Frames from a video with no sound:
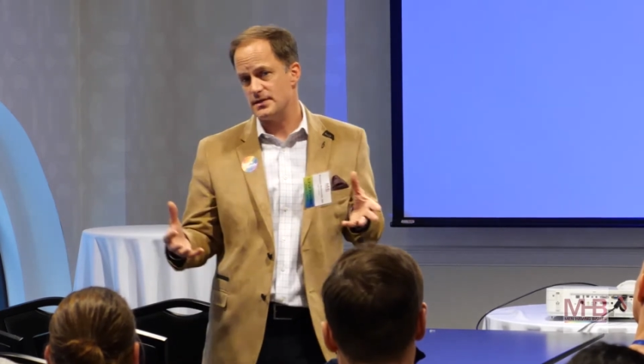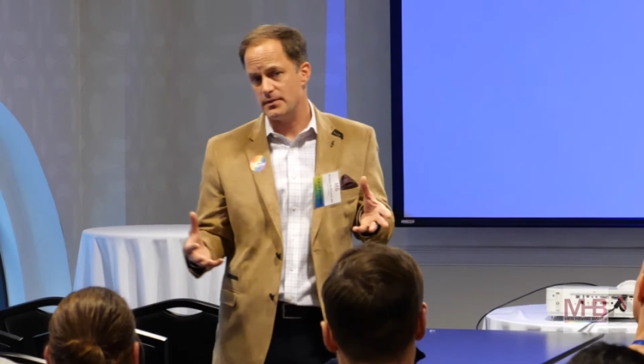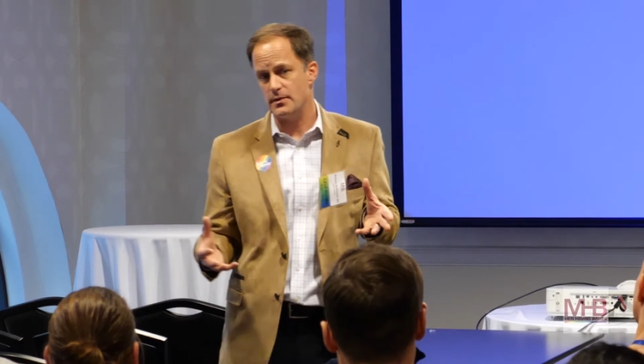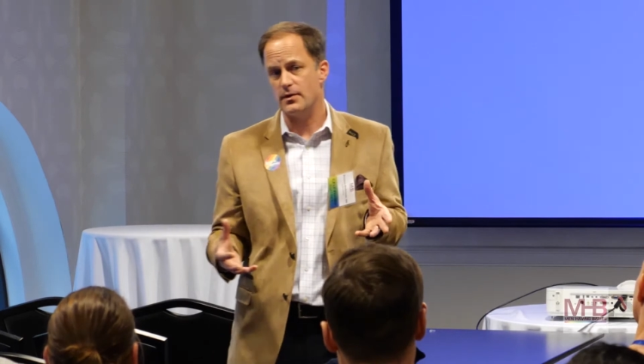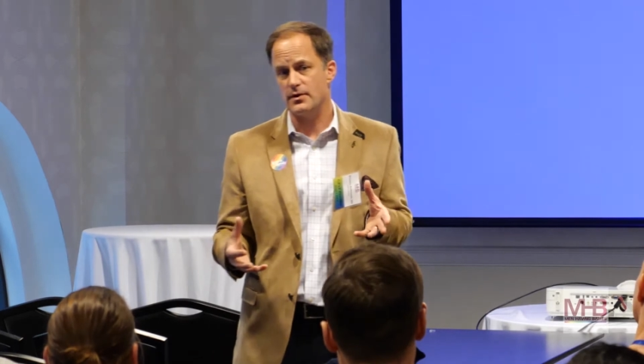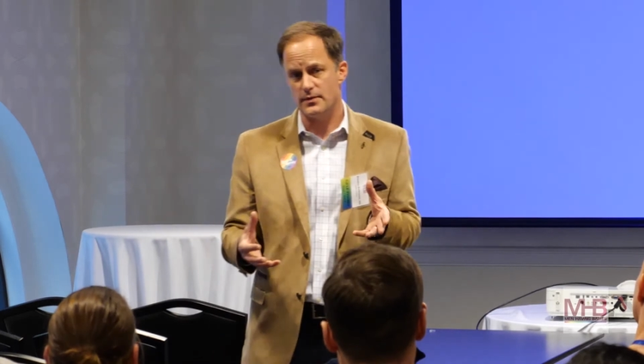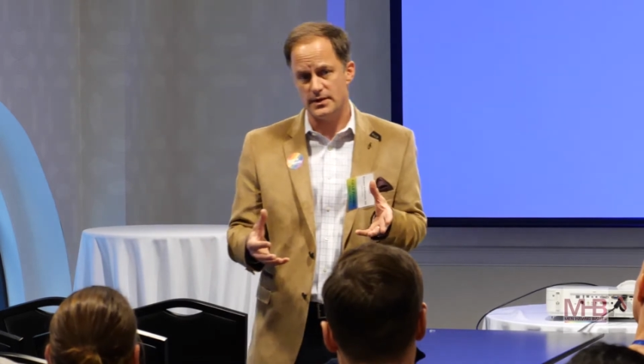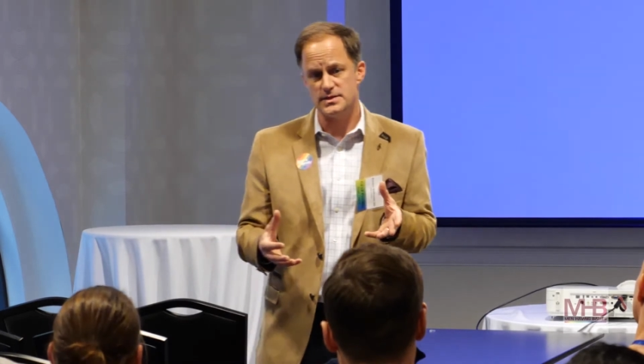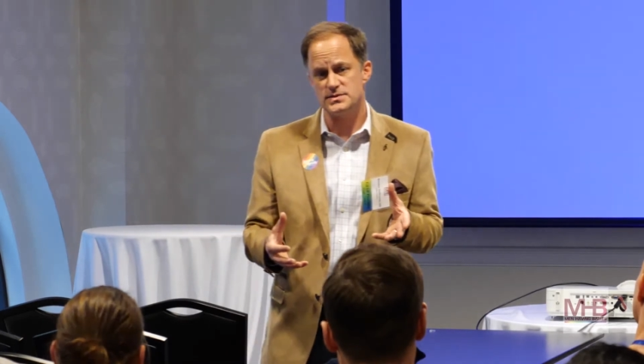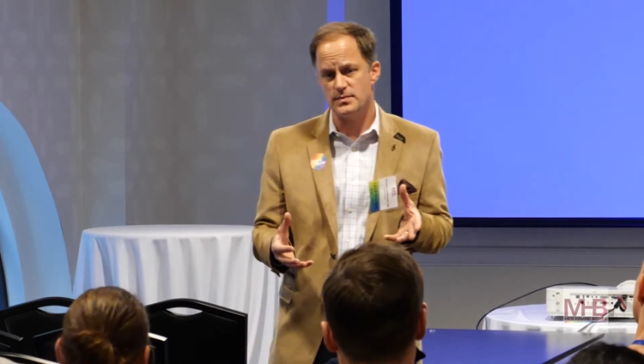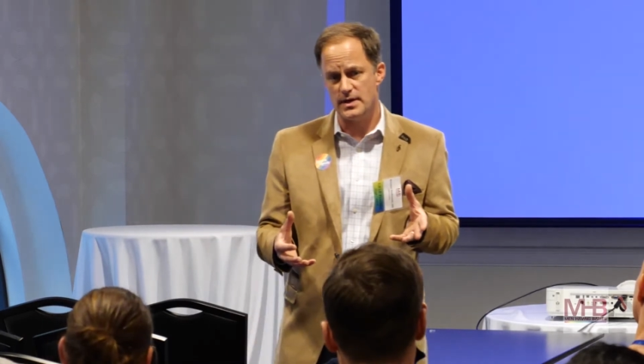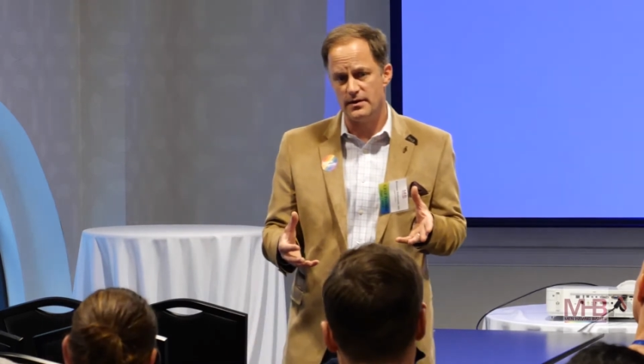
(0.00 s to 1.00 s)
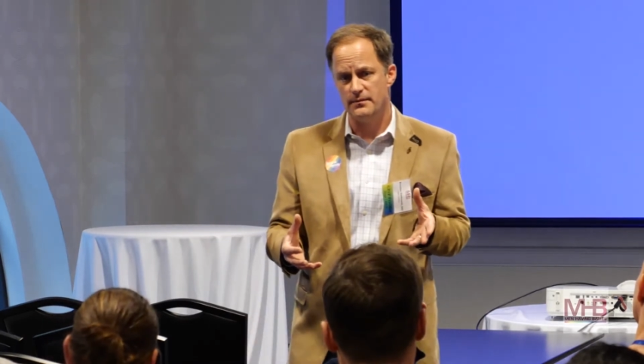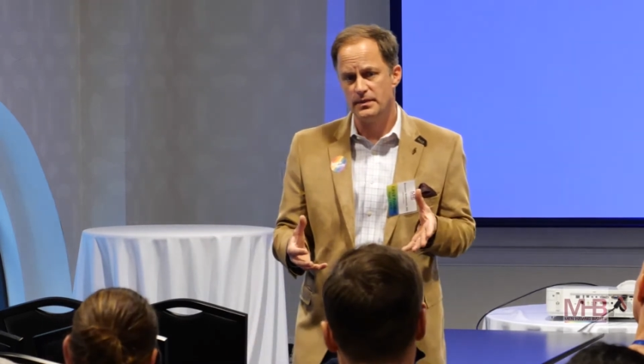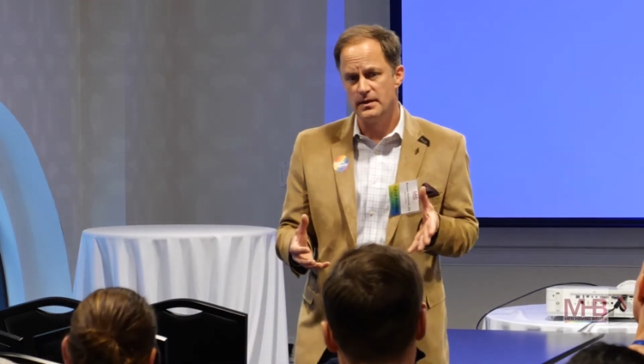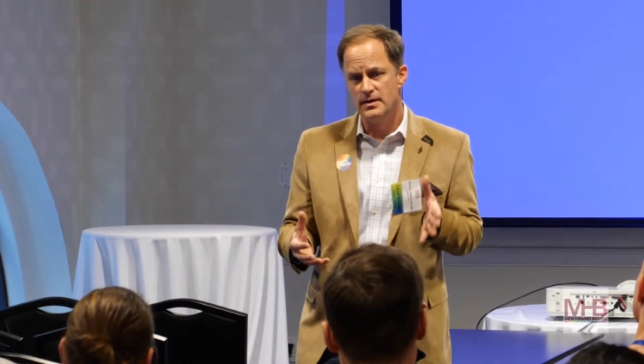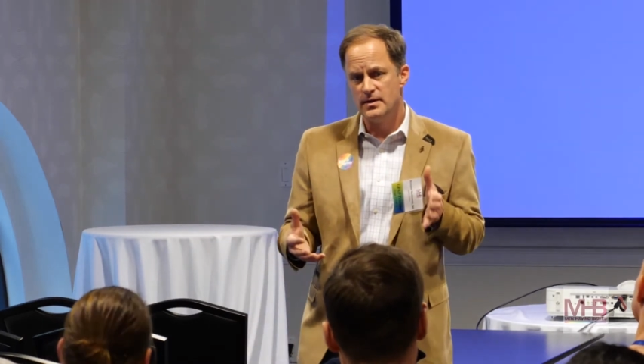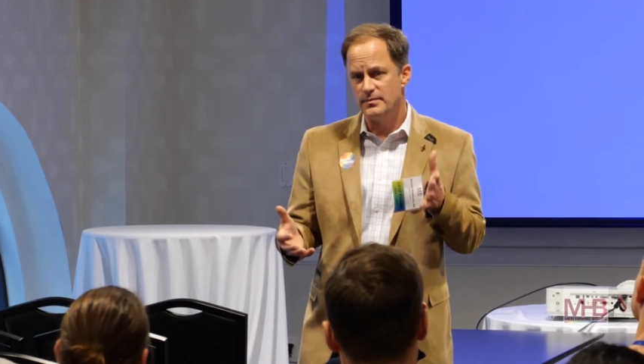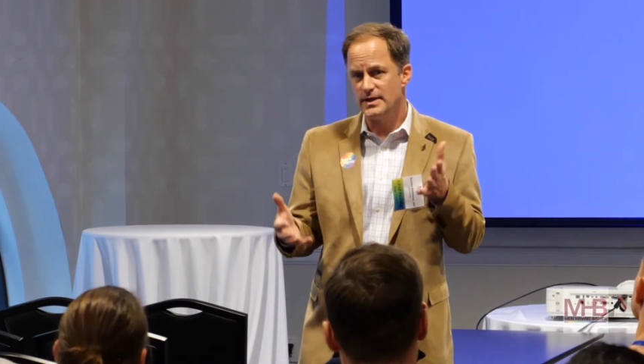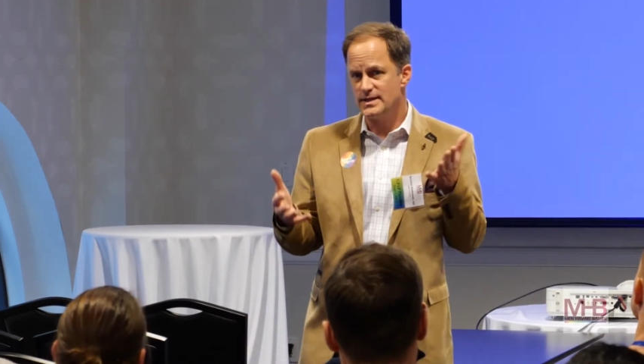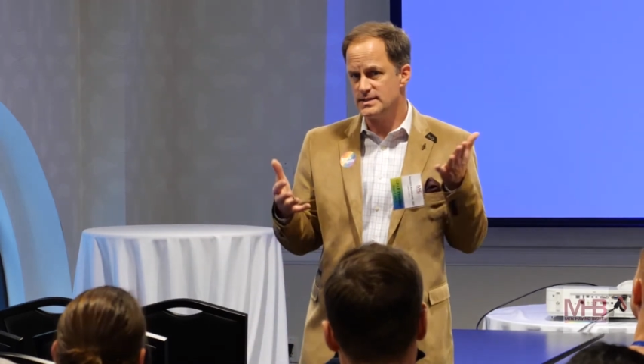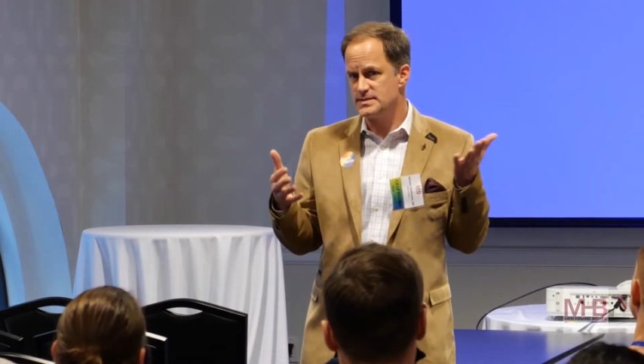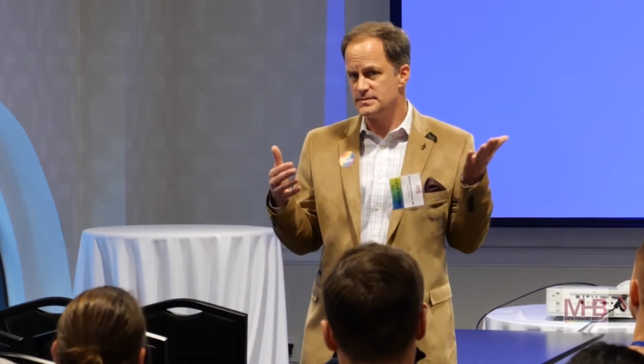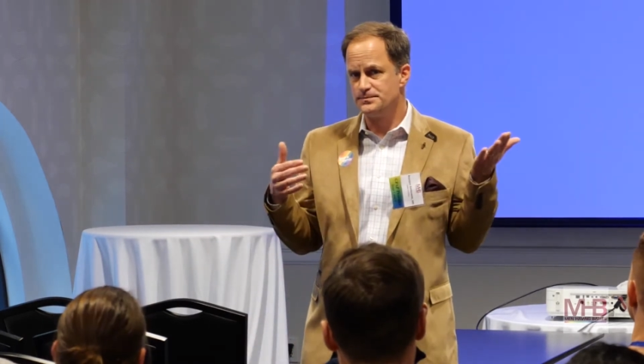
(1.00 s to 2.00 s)
we work with as well,
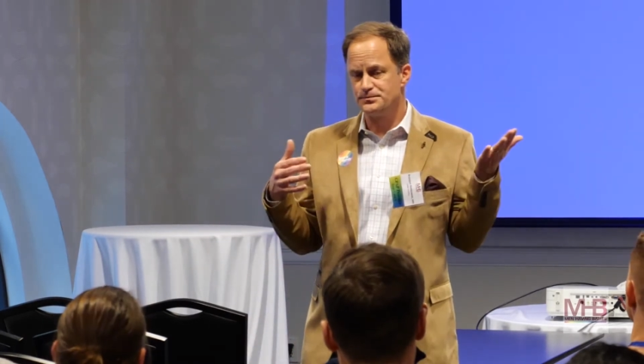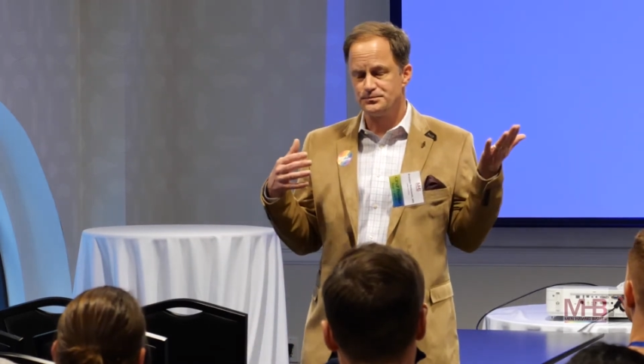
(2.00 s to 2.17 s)
because